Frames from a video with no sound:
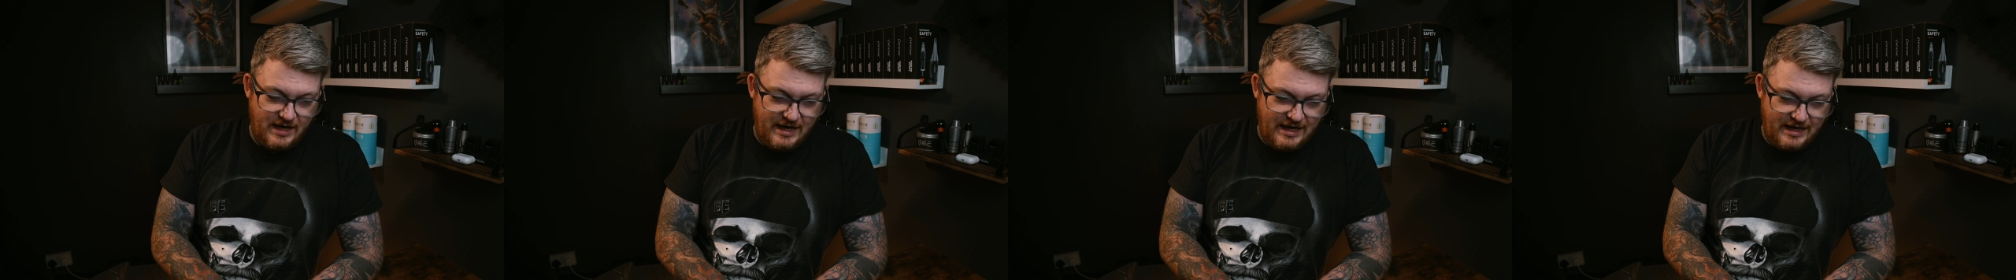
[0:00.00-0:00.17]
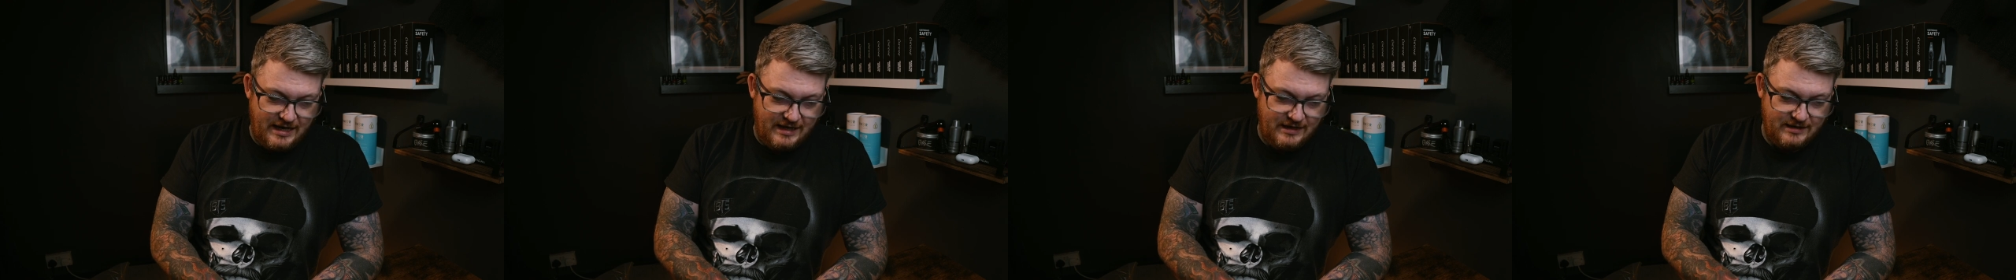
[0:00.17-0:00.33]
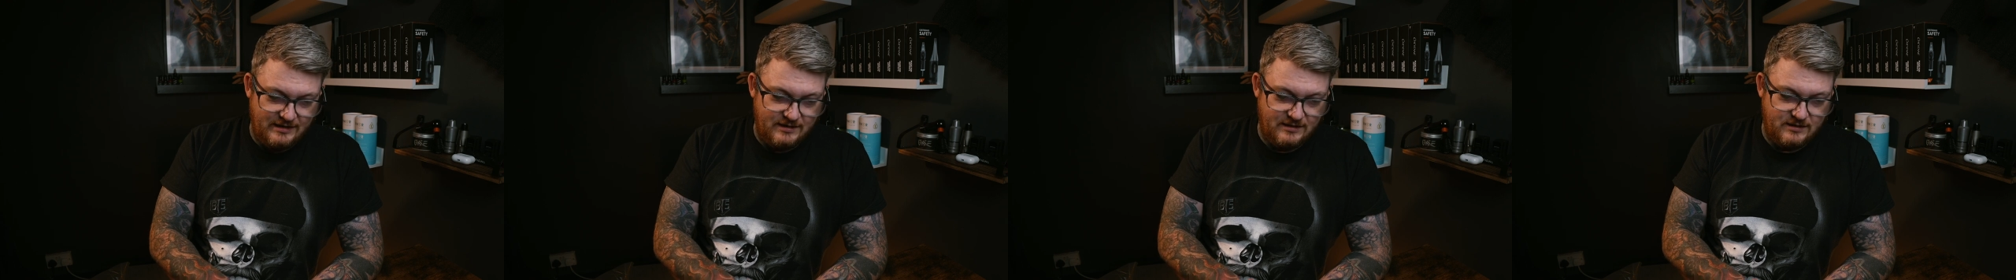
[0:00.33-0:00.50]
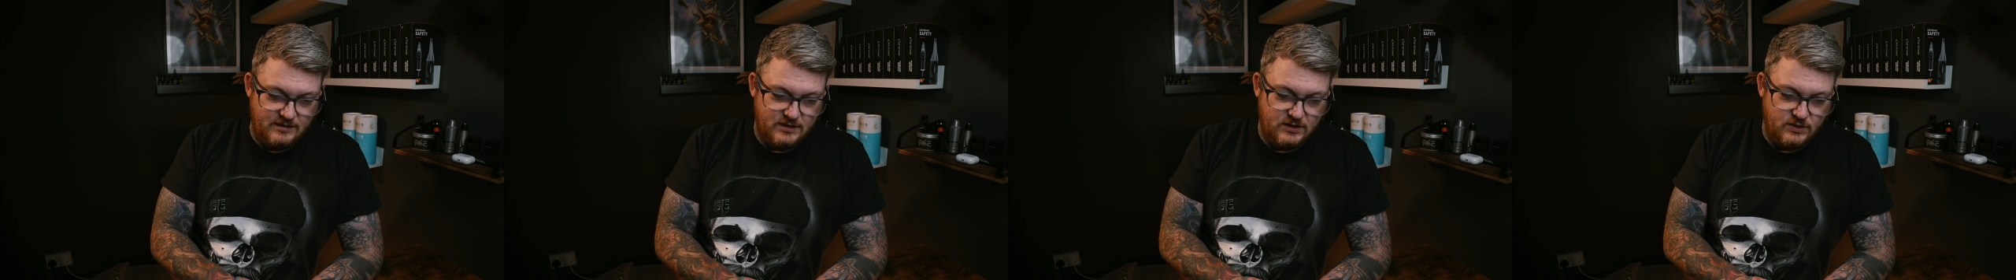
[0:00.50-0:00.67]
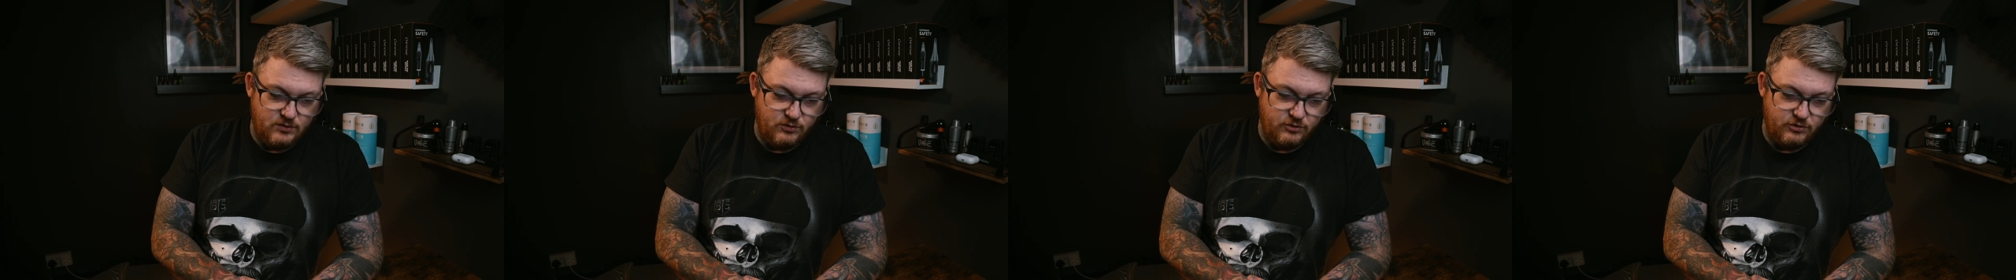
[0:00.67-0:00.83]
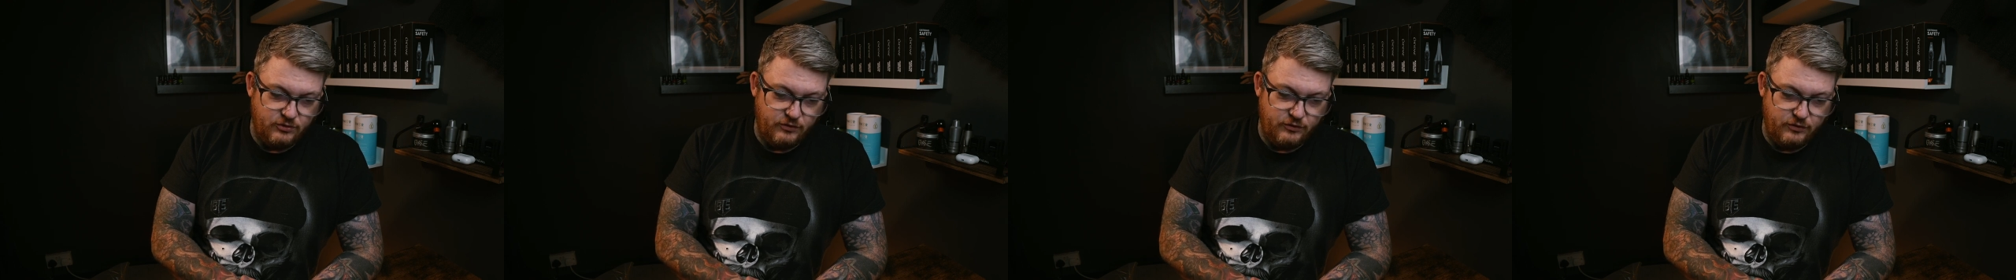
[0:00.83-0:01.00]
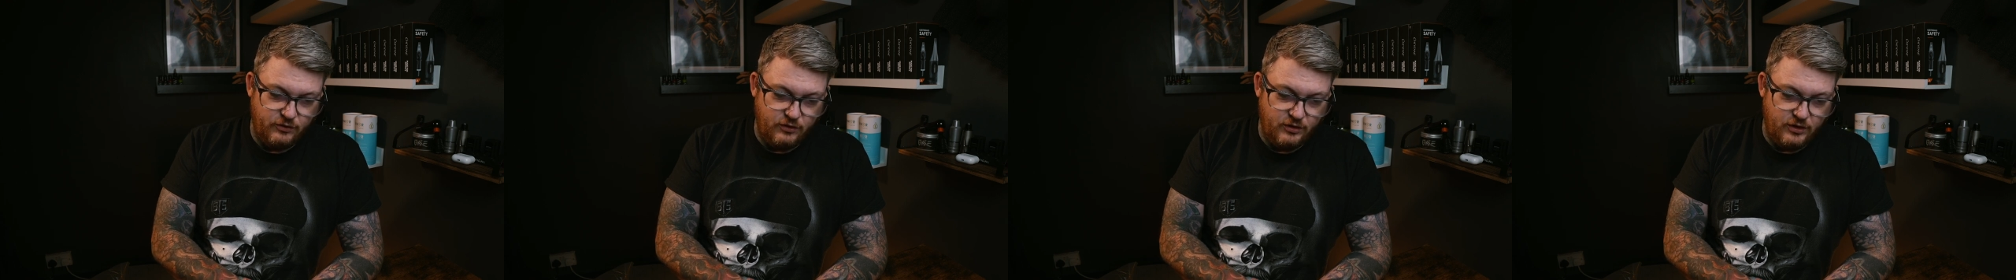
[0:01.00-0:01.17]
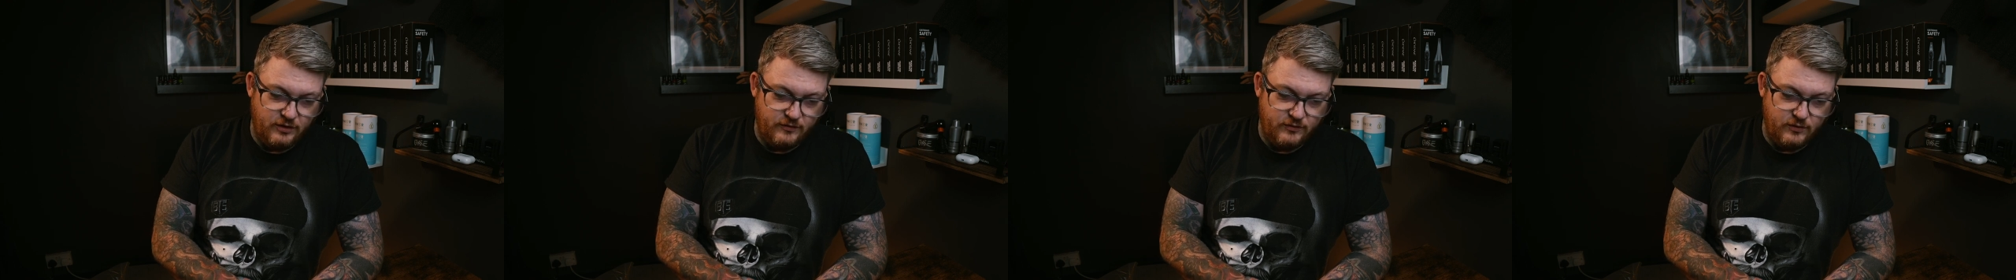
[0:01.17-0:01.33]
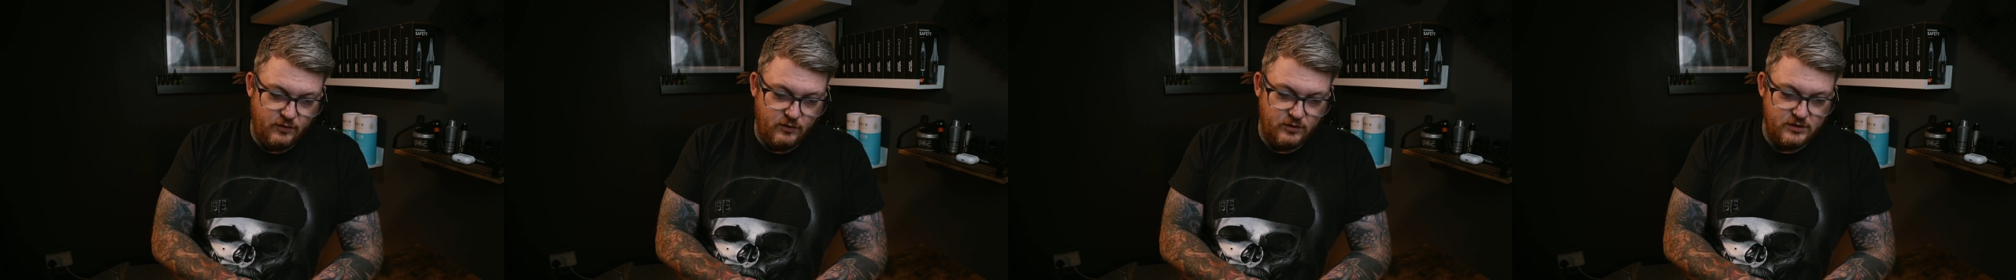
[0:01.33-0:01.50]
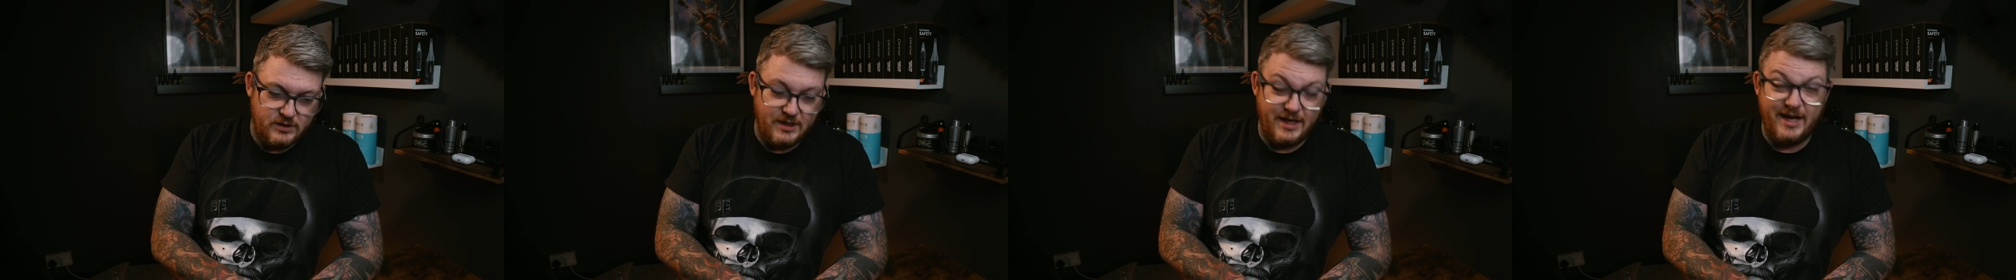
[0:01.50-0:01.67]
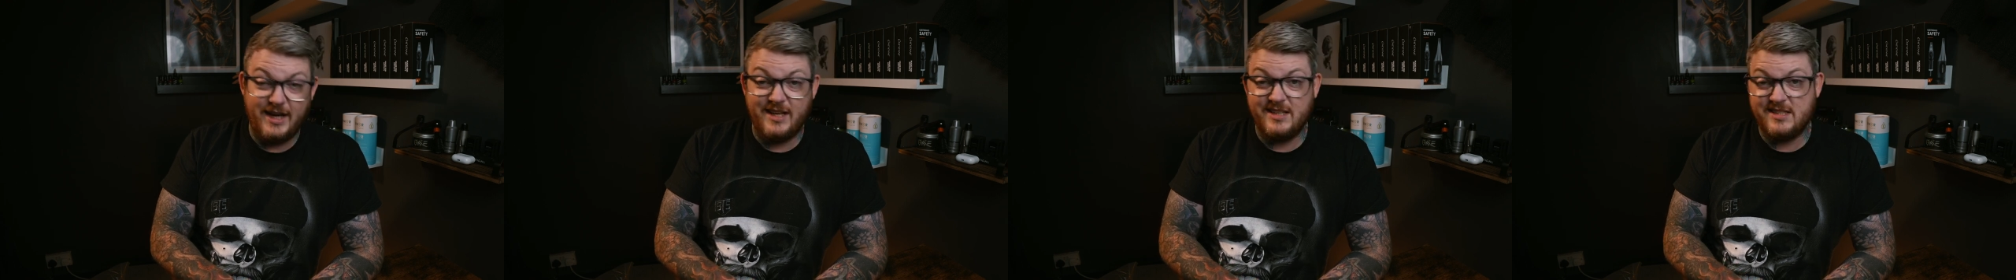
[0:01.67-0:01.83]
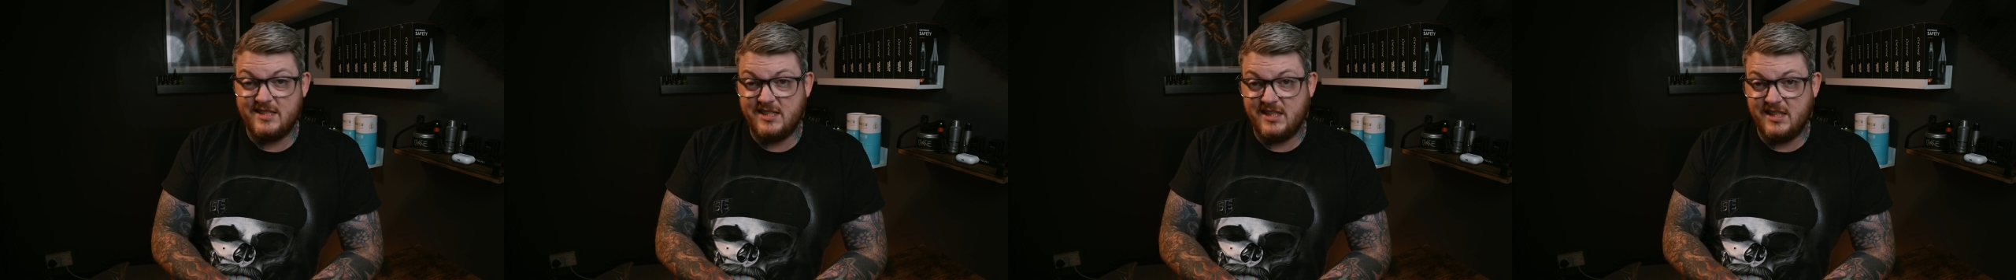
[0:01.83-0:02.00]
and 230 volts
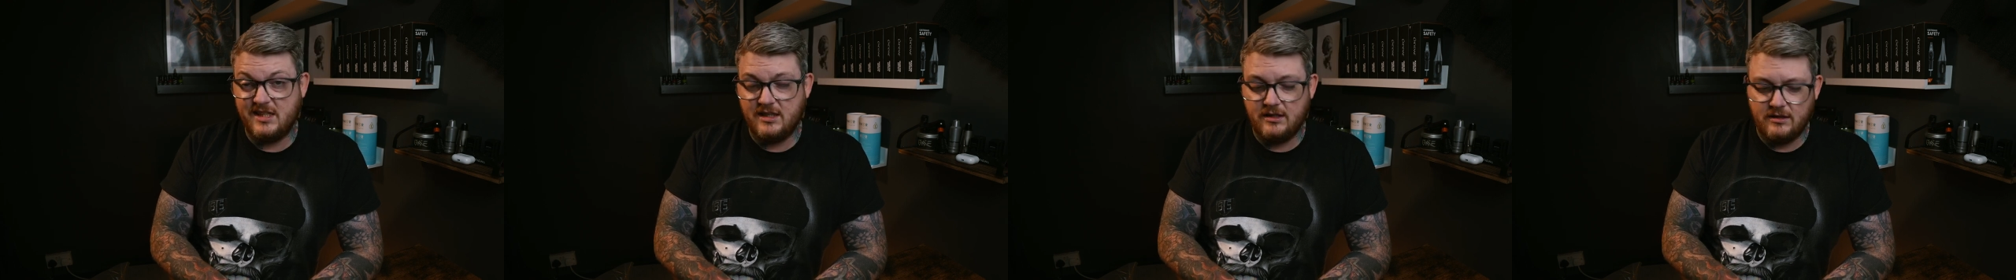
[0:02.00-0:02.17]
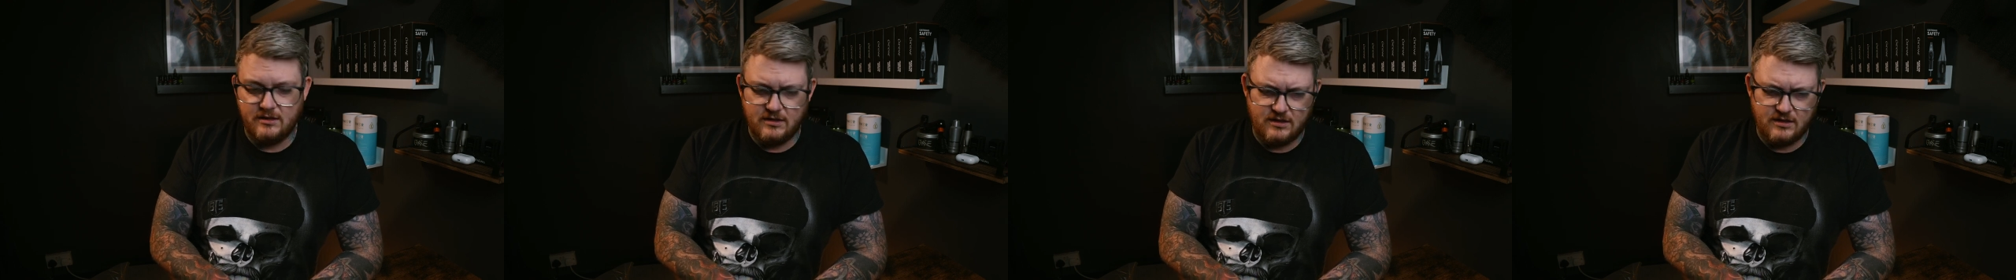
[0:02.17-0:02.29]
AC,